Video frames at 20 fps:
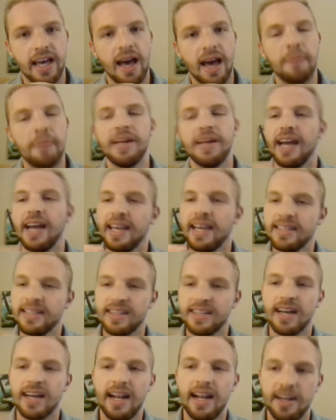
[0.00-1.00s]
I mean, I
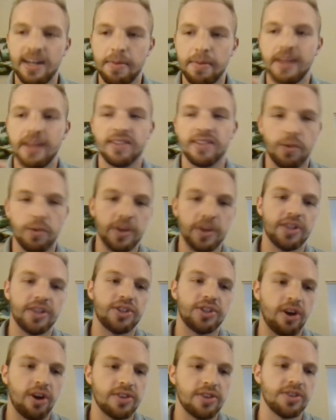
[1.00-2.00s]
guess it kind of depends on what the
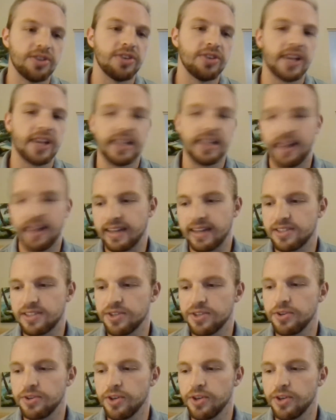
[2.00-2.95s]
charts are looking like too.